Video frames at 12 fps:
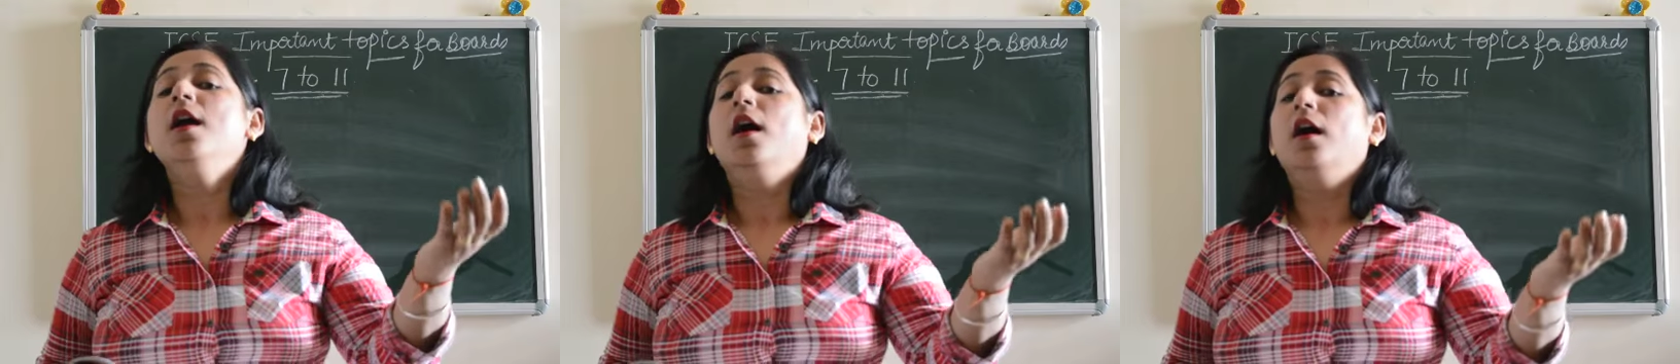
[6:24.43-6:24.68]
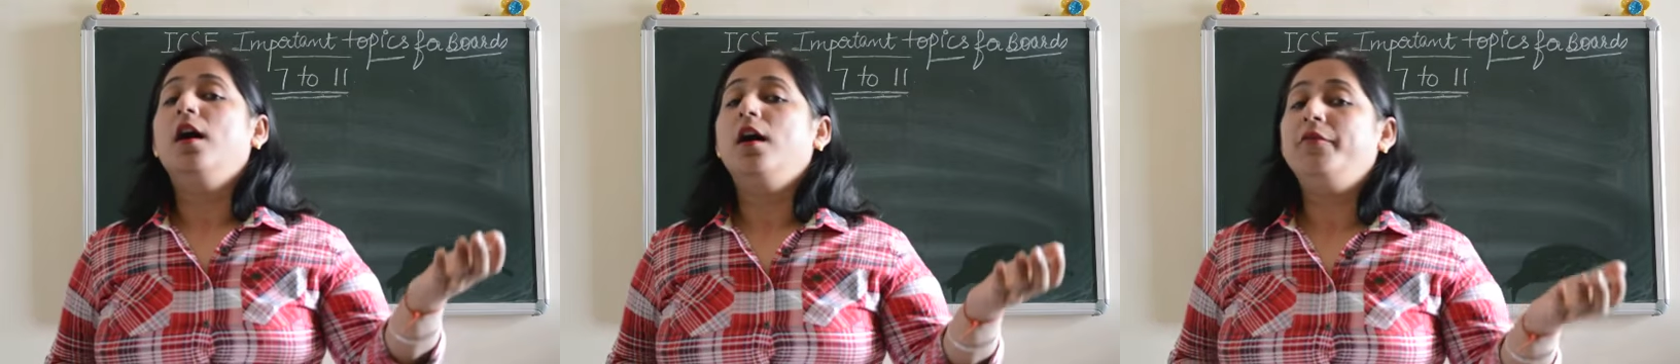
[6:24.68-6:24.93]

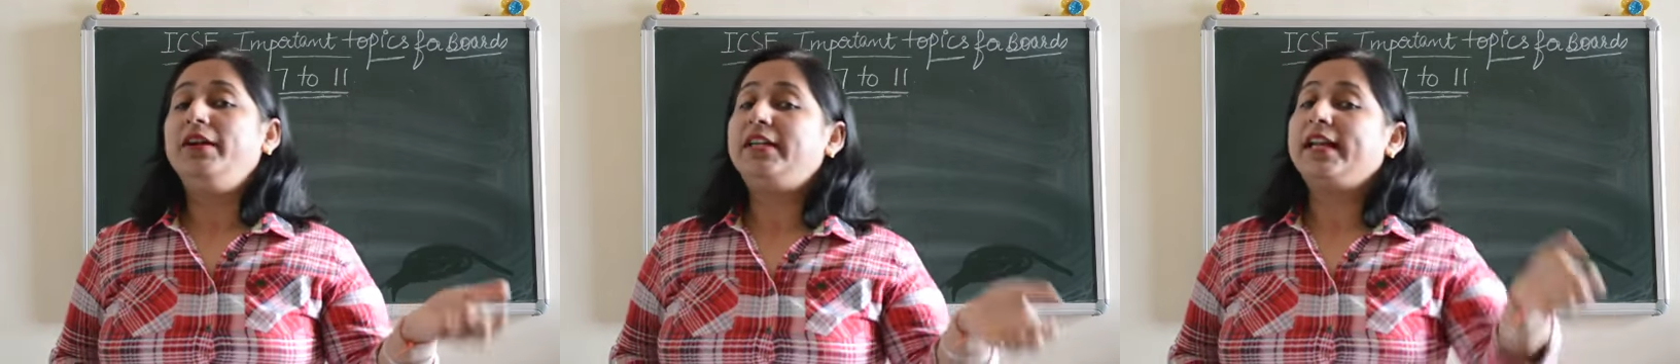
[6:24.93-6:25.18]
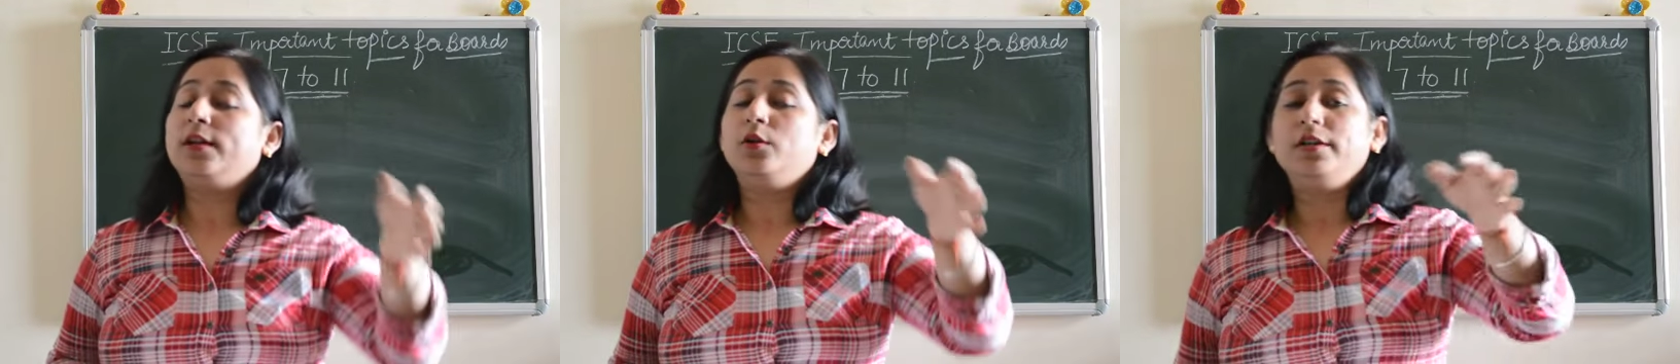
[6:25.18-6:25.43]

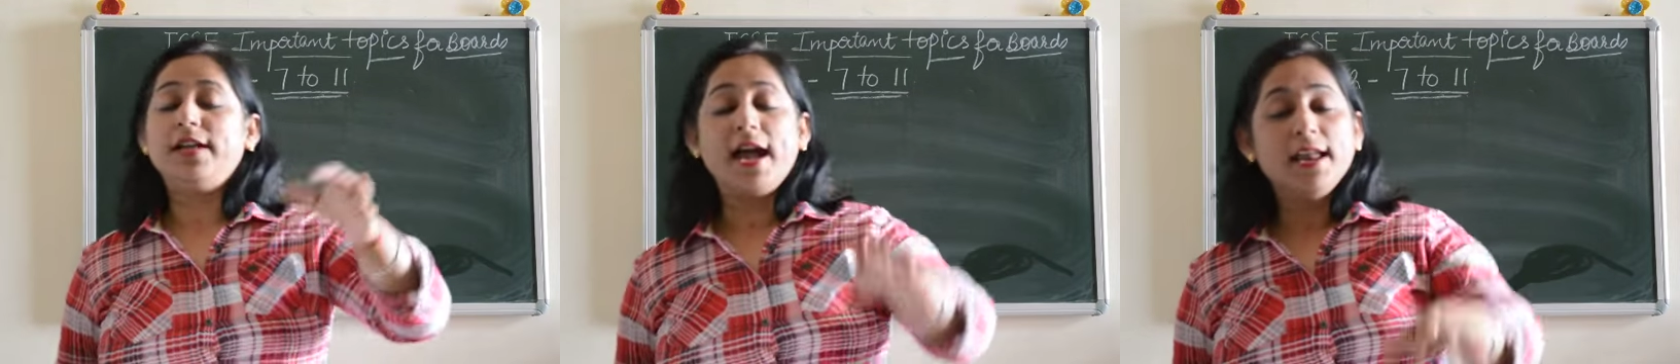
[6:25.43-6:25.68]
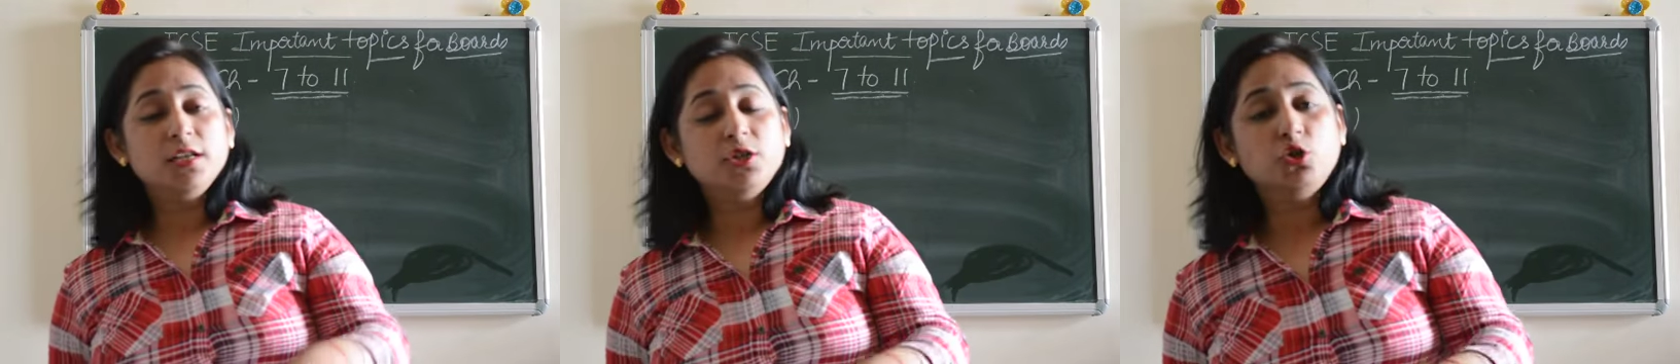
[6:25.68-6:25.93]
ventricular
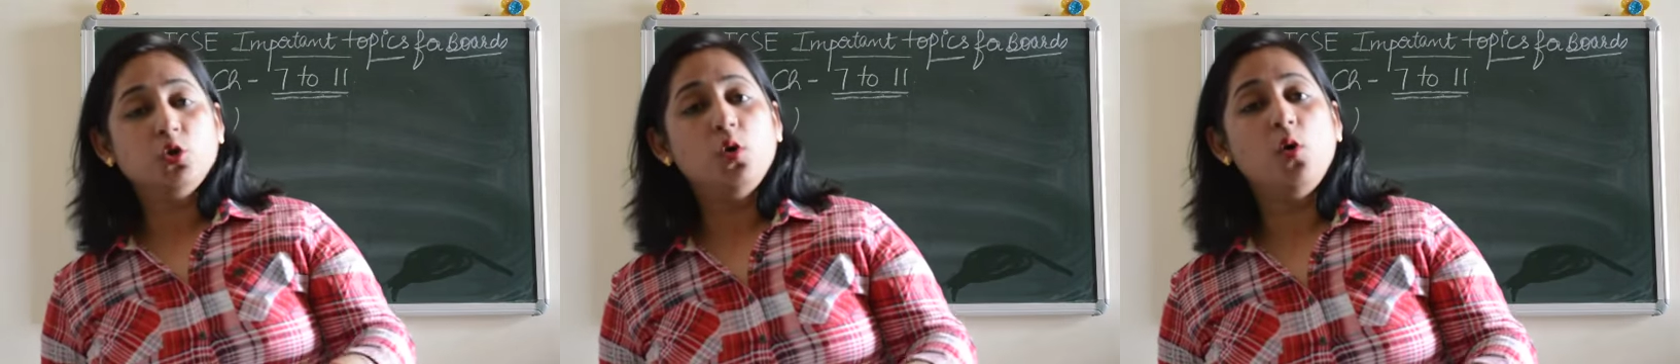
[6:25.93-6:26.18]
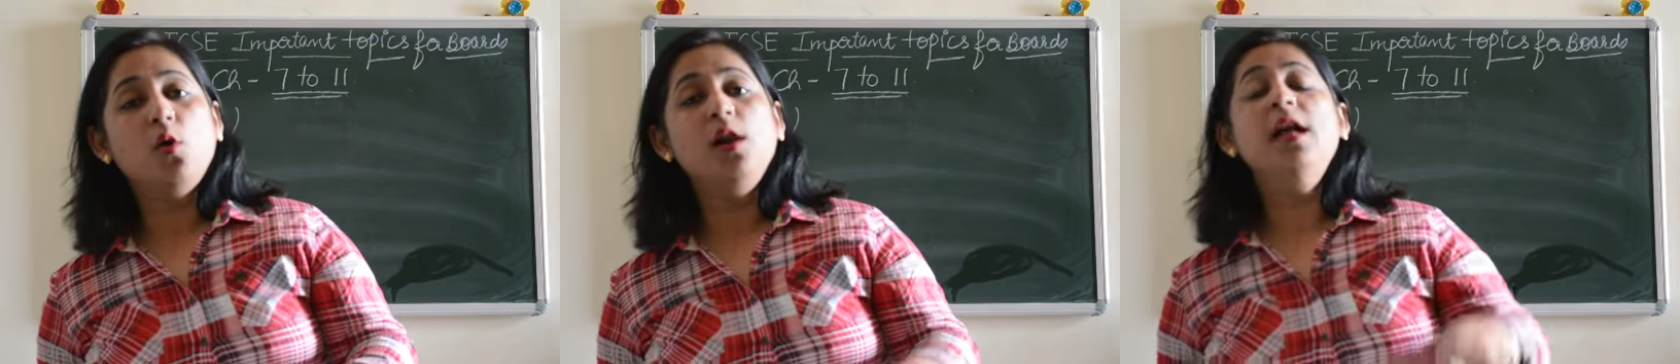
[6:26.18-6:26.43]

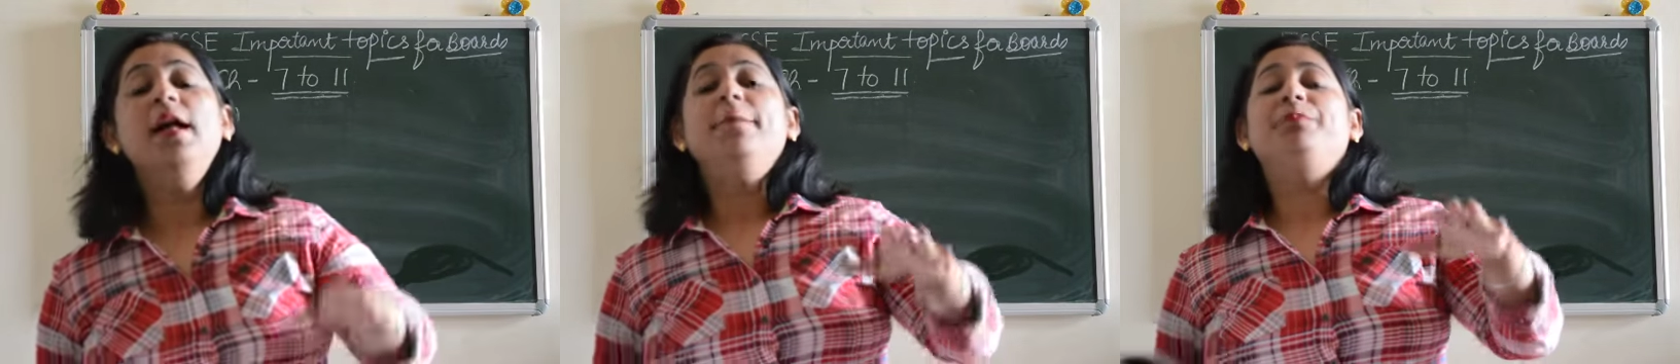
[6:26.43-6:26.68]
diastole,